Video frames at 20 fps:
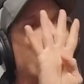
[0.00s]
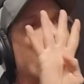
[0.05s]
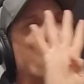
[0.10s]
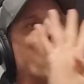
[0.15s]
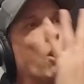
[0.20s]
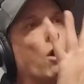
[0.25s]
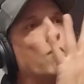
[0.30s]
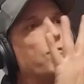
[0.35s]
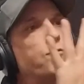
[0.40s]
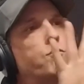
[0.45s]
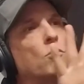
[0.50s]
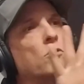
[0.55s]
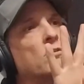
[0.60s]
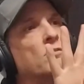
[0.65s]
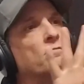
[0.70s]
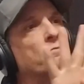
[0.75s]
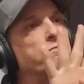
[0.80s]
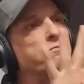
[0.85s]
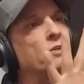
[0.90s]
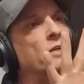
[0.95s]
all for
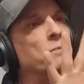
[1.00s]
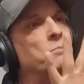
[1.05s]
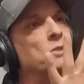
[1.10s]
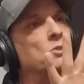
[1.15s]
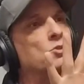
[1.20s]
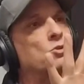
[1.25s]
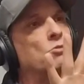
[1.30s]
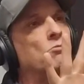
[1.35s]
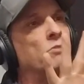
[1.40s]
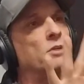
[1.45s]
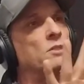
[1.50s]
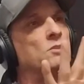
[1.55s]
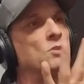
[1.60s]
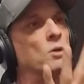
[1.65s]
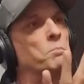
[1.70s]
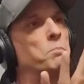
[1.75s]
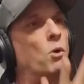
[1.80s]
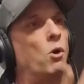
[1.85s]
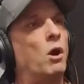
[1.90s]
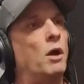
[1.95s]
inflammatory in the
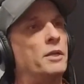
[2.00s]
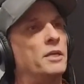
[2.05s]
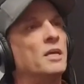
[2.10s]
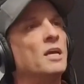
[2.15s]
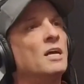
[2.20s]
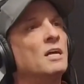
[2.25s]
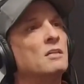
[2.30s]
body,